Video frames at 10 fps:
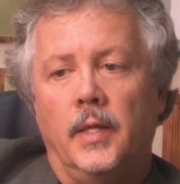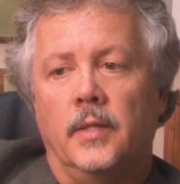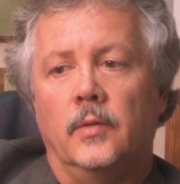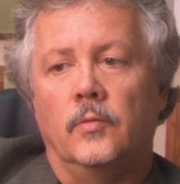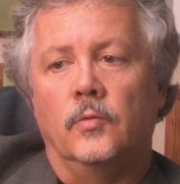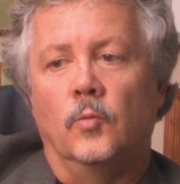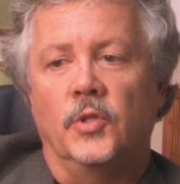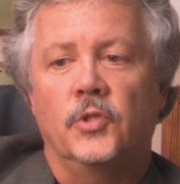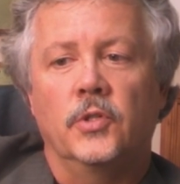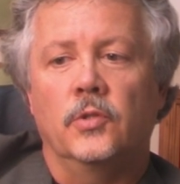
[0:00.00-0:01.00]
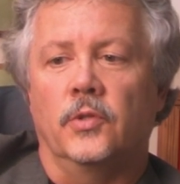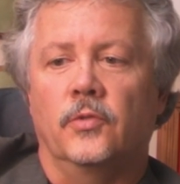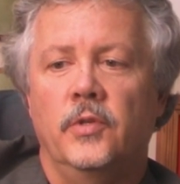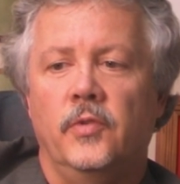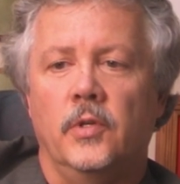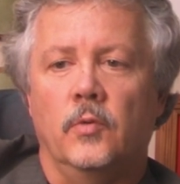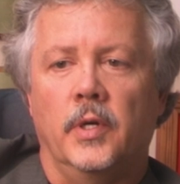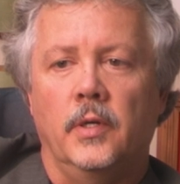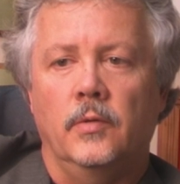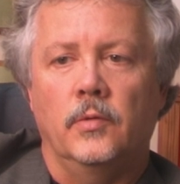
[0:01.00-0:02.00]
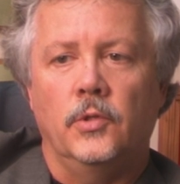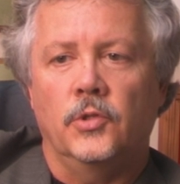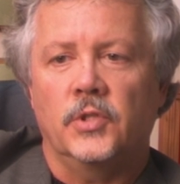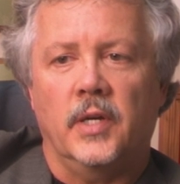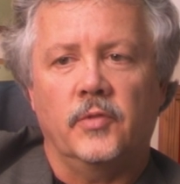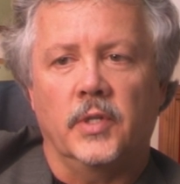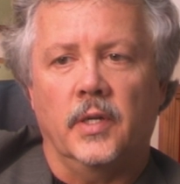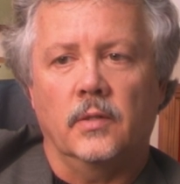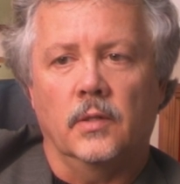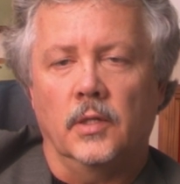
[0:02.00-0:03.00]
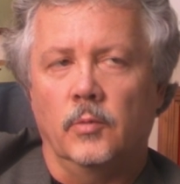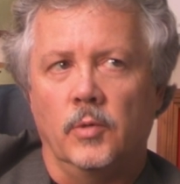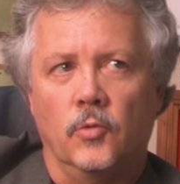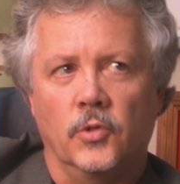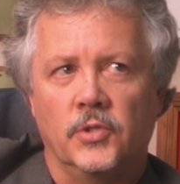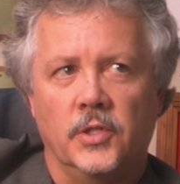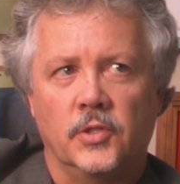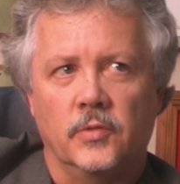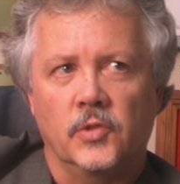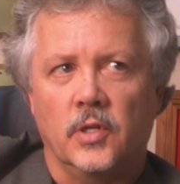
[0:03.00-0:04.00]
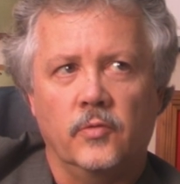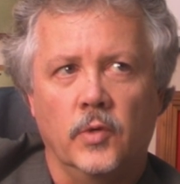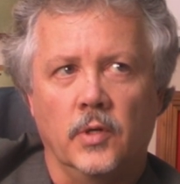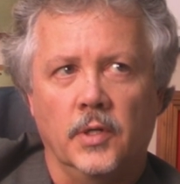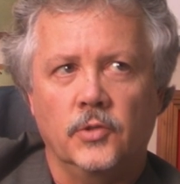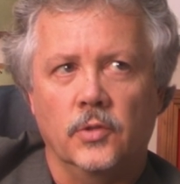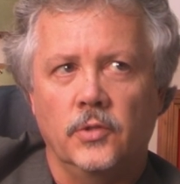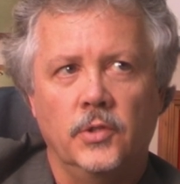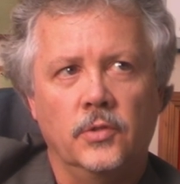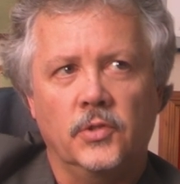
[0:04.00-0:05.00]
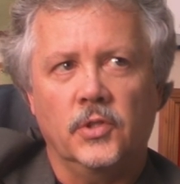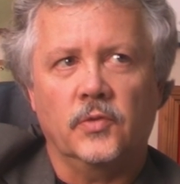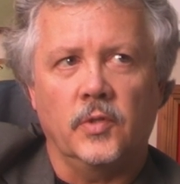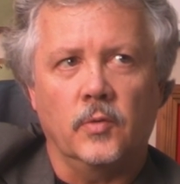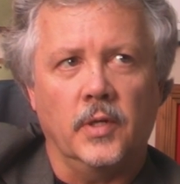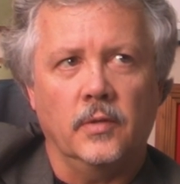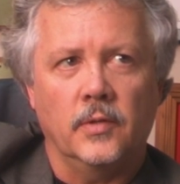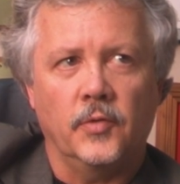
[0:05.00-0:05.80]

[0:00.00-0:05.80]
And once you can do it three feet away, you just have to get a little bit more sensitive software and electrode, and you can do it six feet away.